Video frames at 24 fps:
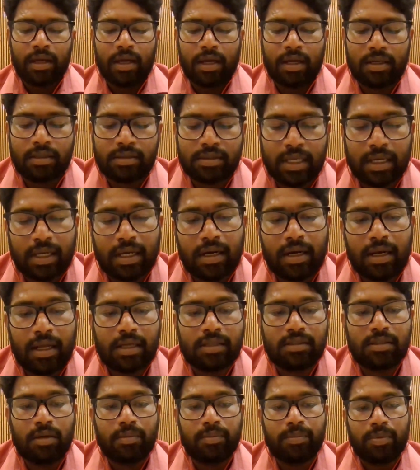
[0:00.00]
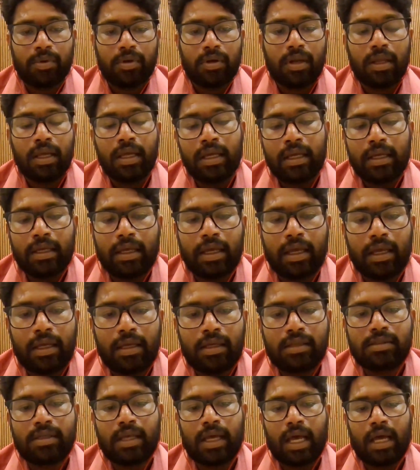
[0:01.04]
And second example, A
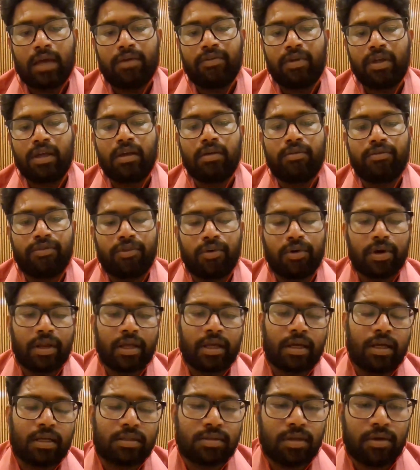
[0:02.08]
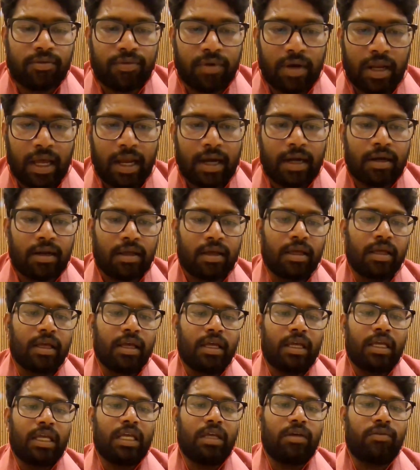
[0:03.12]
is having 4 acres of land.
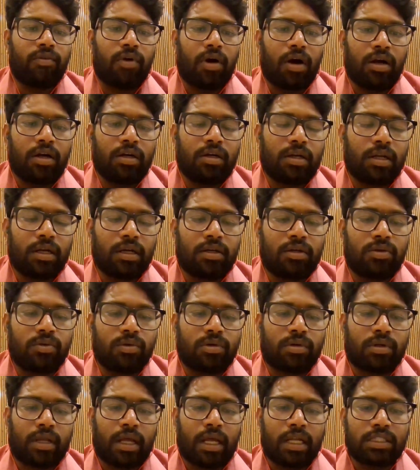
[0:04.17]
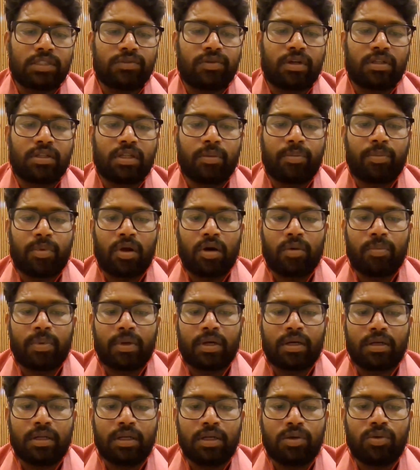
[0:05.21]
He wanted to transfer the
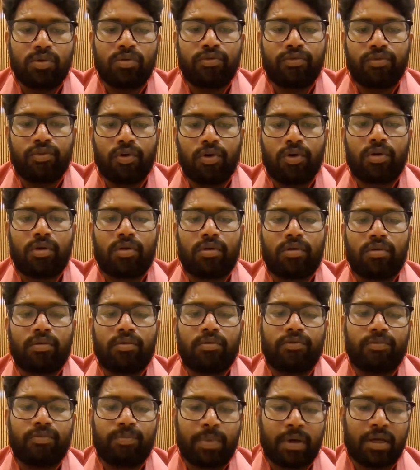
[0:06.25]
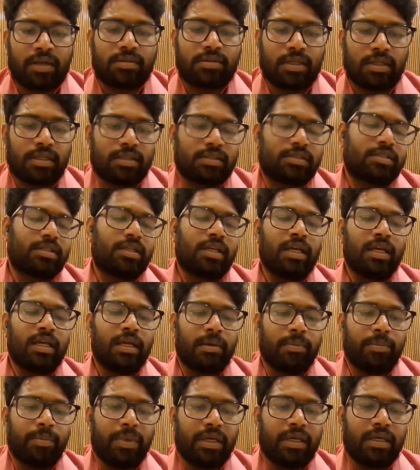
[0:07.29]
property to 4 persons,
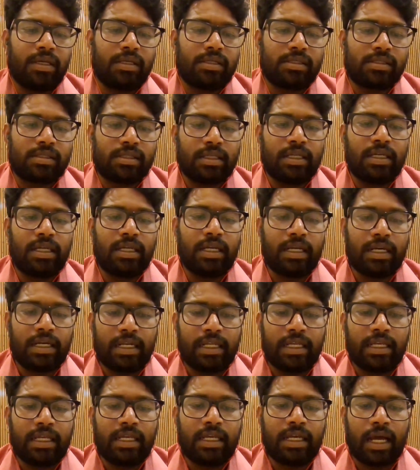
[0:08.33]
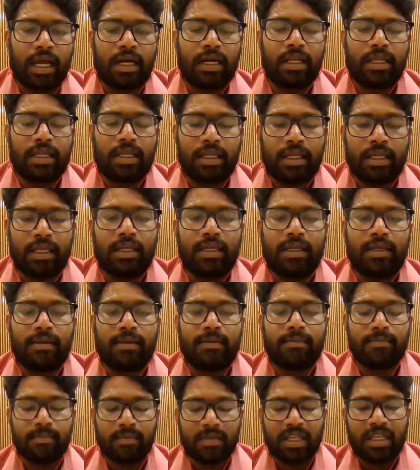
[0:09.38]
B, C, D and E
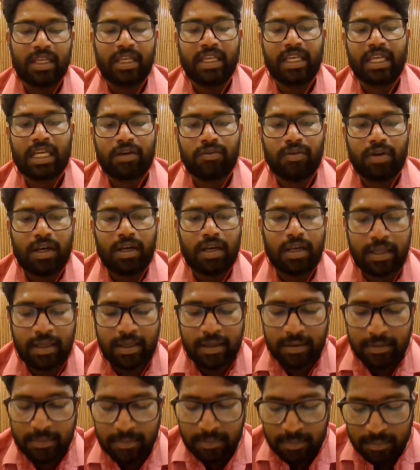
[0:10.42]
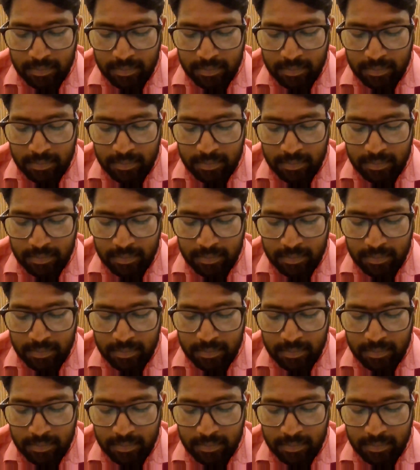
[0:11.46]
equally.